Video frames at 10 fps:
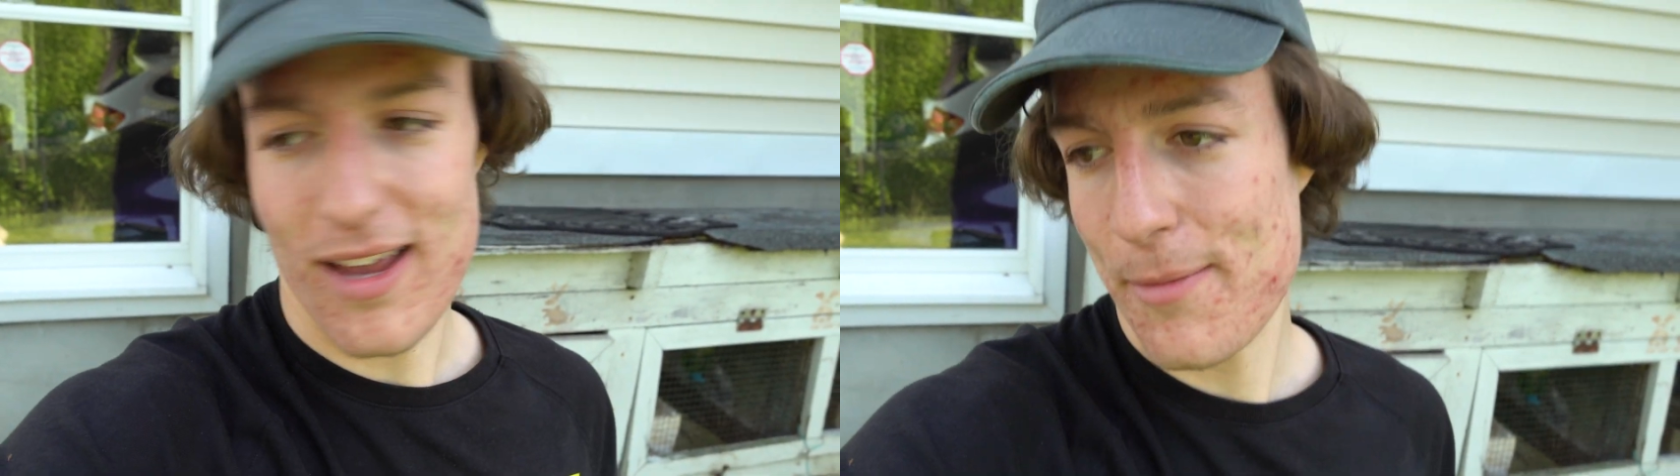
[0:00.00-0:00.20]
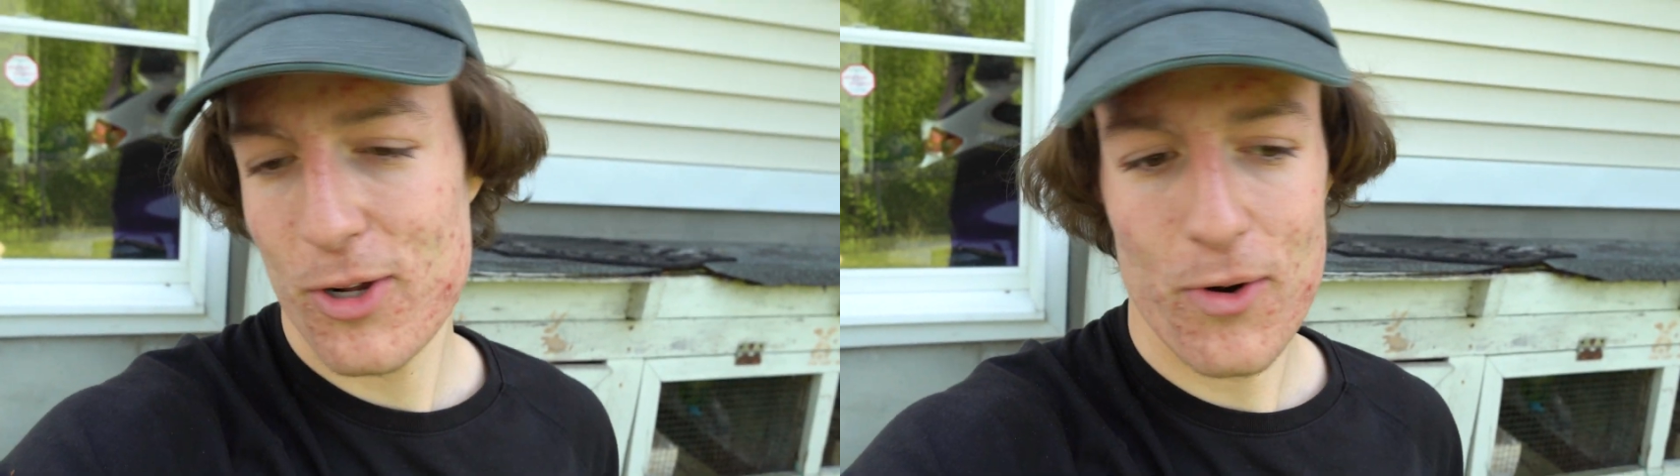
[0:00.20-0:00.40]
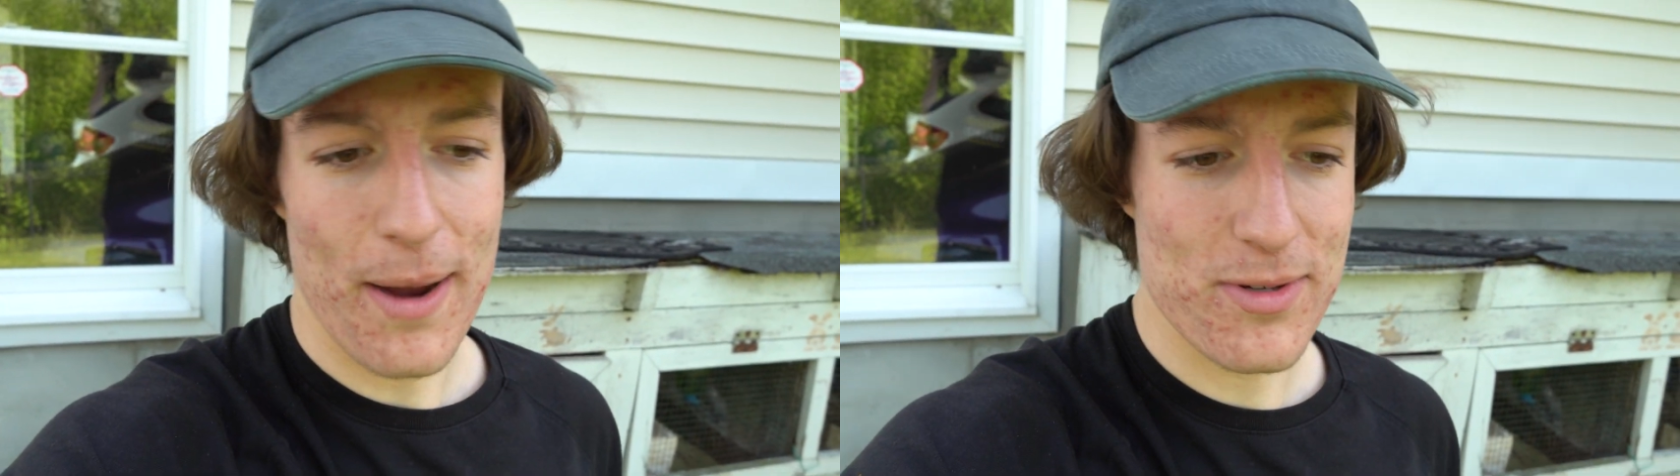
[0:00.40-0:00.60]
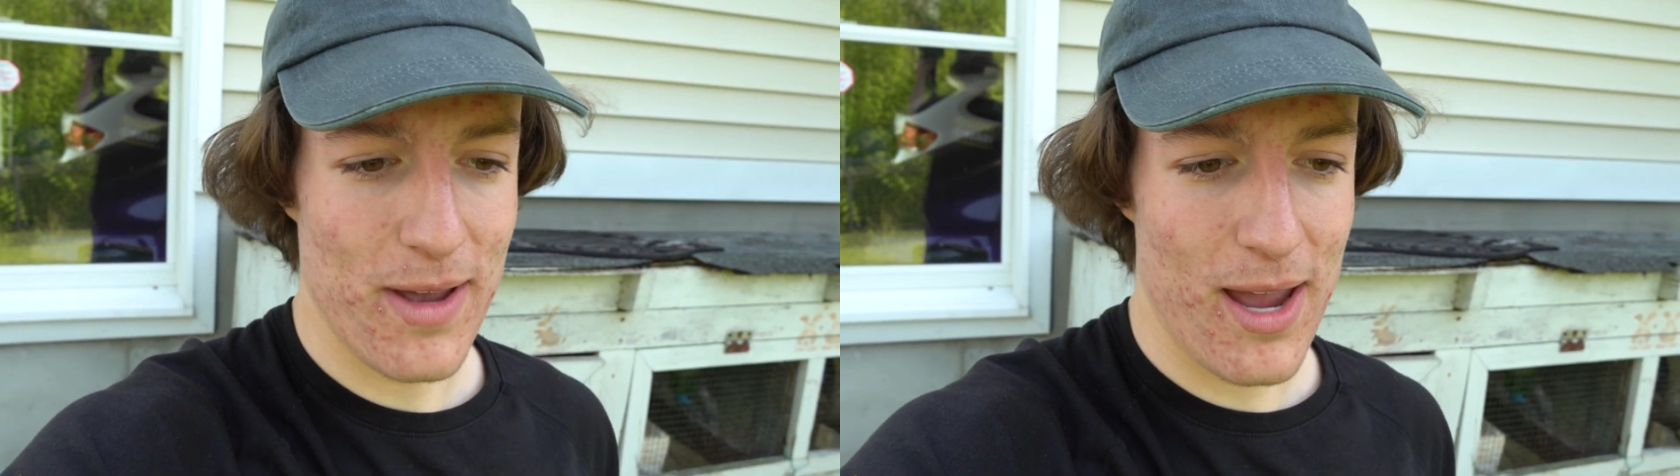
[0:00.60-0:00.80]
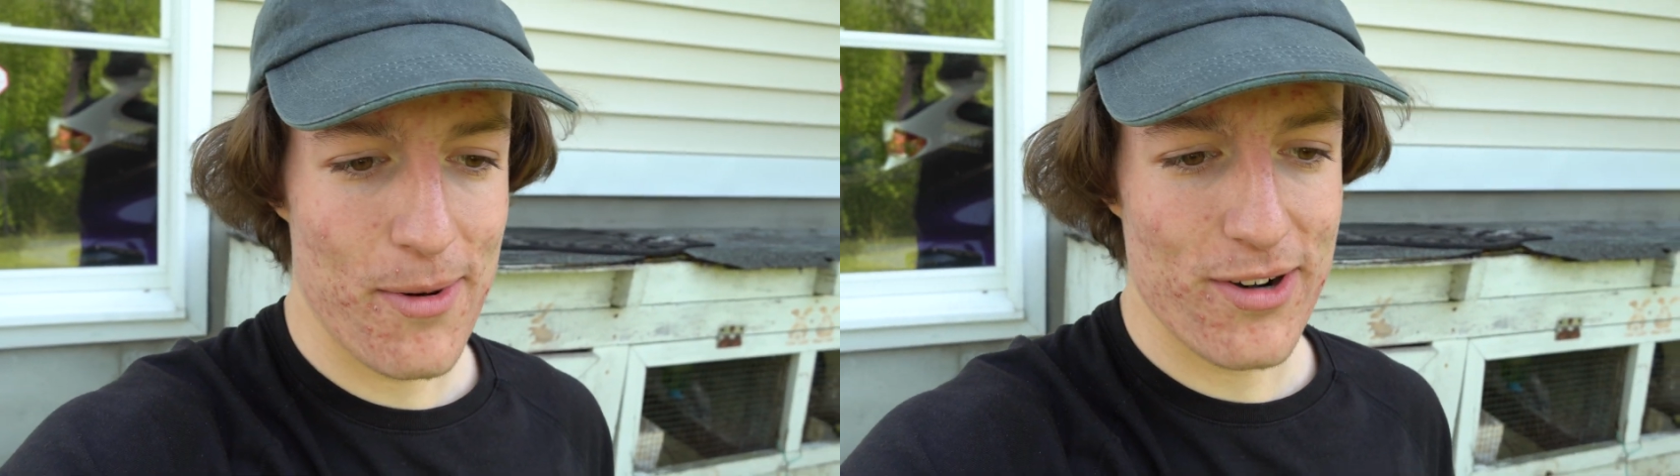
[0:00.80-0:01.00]
I'm gonna go grab some
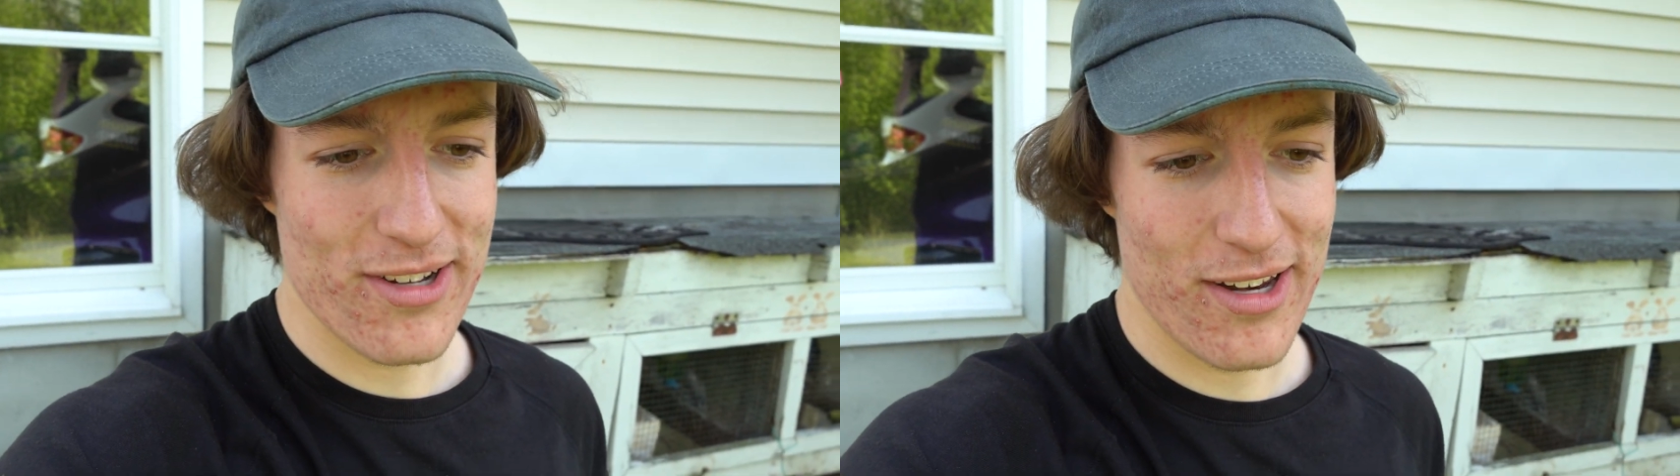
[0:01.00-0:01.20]
hammers